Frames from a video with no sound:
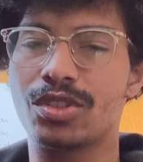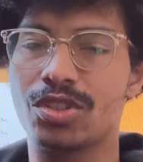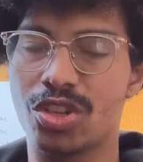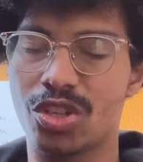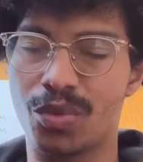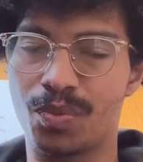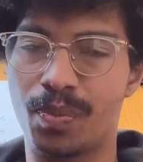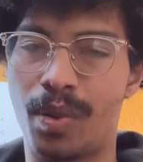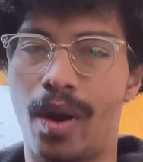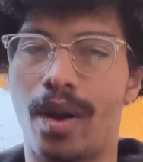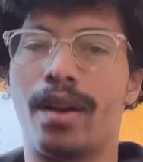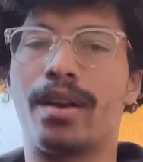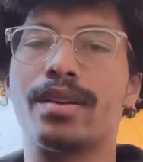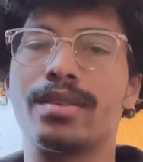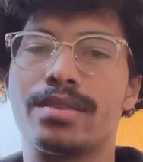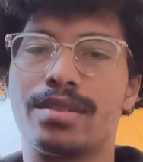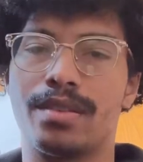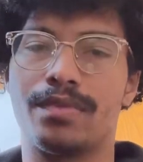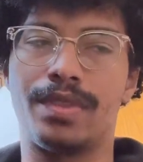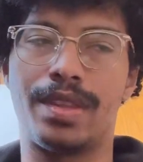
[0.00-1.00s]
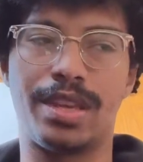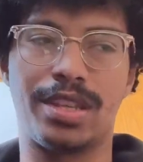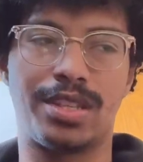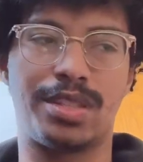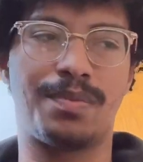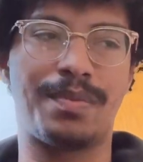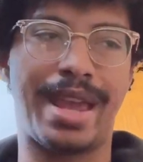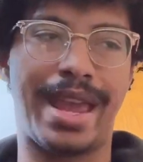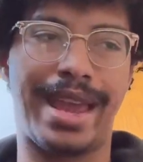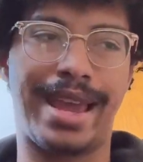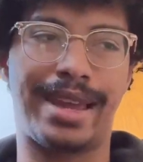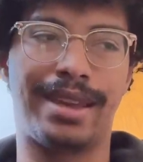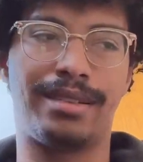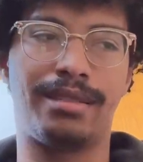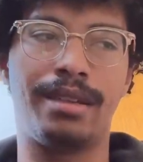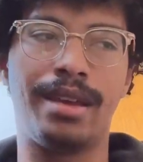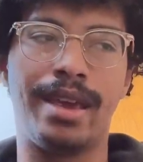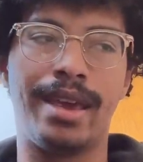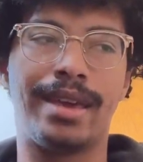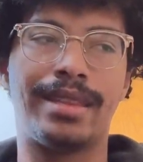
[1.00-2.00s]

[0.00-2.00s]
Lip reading: just parts of this, man,